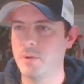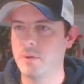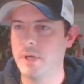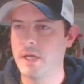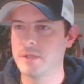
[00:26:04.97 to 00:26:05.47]

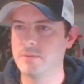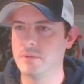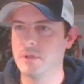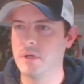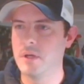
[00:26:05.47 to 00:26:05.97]

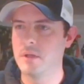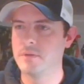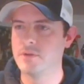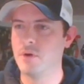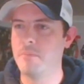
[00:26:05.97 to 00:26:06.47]
actual,
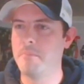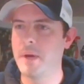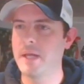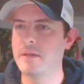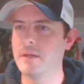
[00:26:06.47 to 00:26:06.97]
so
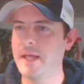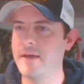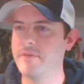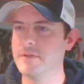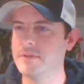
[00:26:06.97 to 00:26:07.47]
Mike
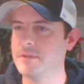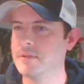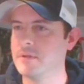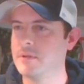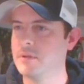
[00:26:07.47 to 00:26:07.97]
Lavins
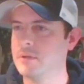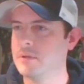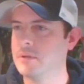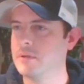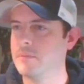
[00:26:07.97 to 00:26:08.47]

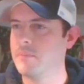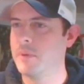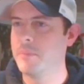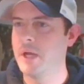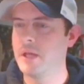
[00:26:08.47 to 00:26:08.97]

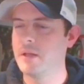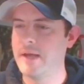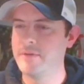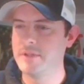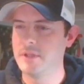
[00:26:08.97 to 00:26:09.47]

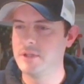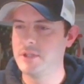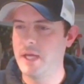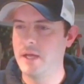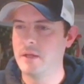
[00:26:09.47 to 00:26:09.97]
in the
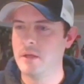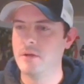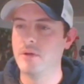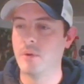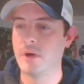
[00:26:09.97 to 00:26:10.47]
chat.
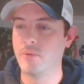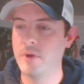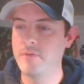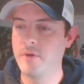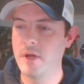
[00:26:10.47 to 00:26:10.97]
Do you want a
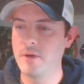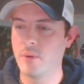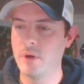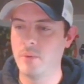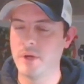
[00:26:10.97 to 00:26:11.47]
refund or
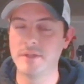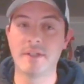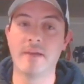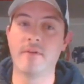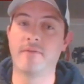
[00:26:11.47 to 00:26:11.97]
you want to
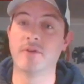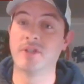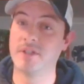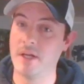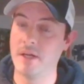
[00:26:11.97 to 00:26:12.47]
save it for
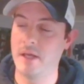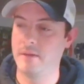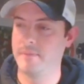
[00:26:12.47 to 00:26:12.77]
Sunday?